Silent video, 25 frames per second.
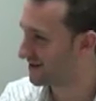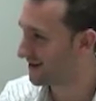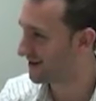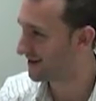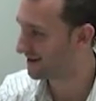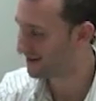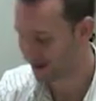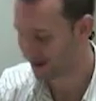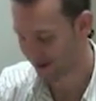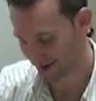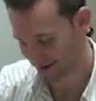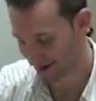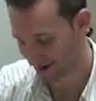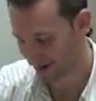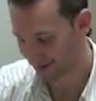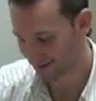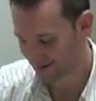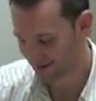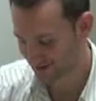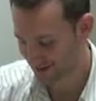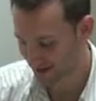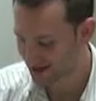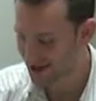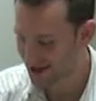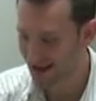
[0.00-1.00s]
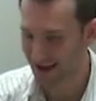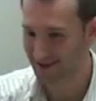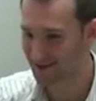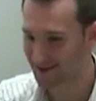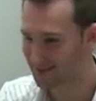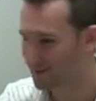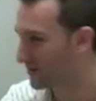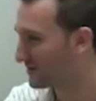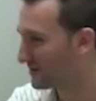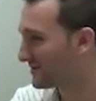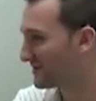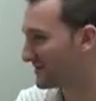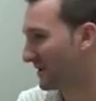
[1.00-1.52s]
Jay? Okay. So he has
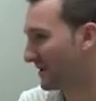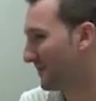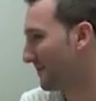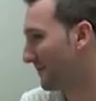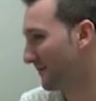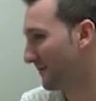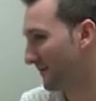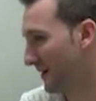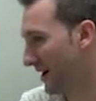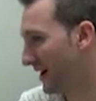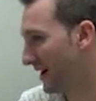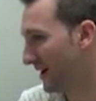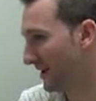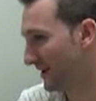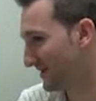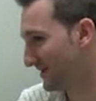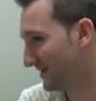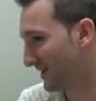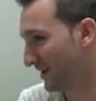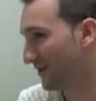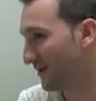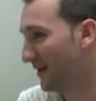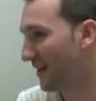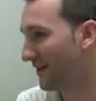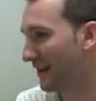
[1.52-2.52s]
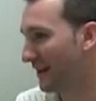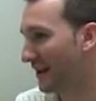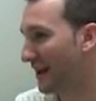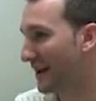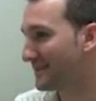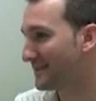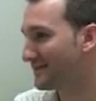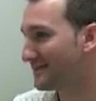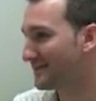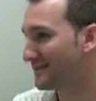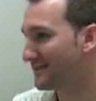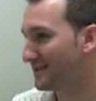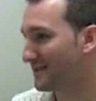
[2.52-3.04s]
smoked some cigarette in the
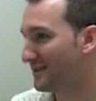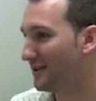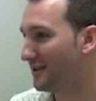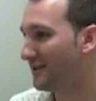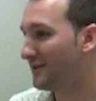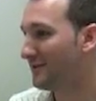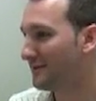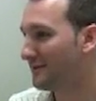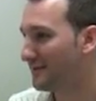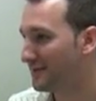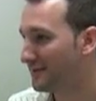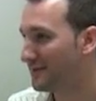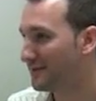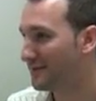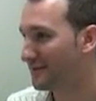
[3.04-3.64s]
last year?